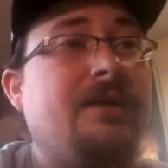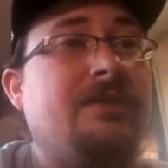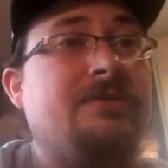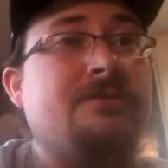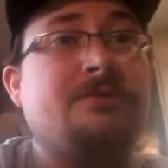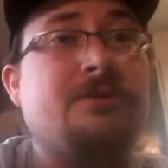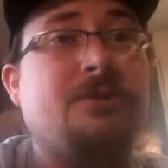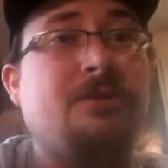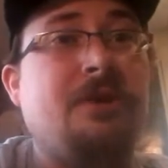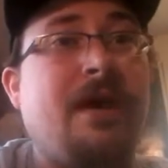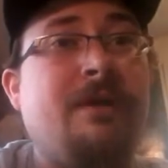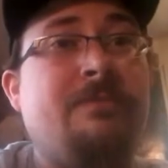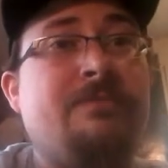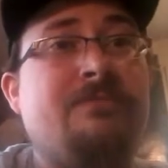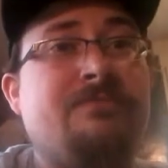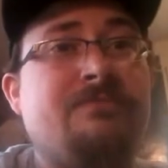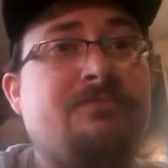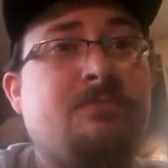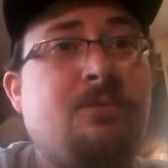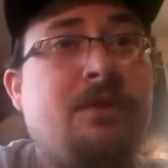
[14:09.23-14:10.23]
So
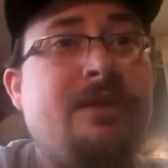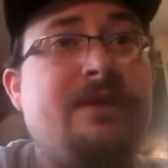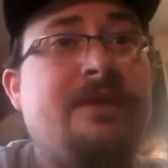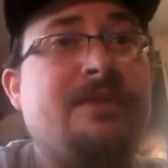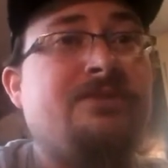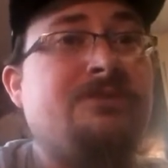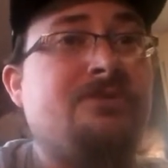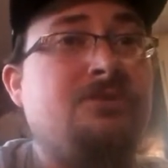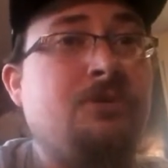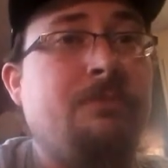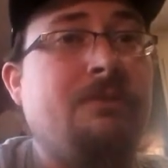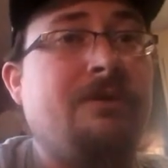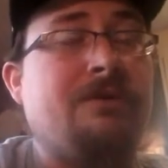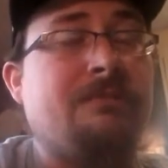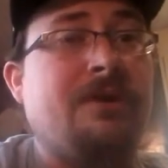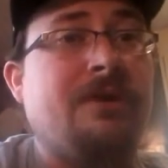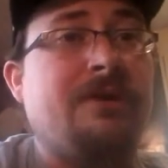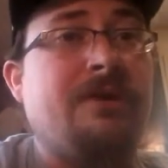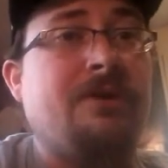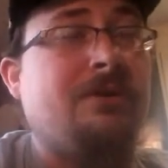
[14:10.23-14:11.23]
I'm really assuming
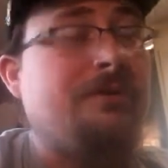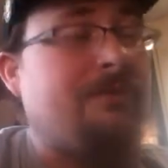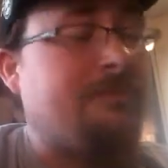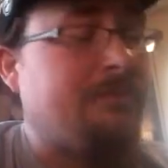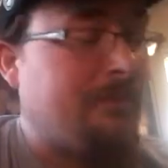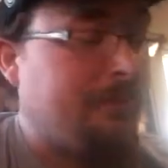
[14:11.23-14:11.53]
right now.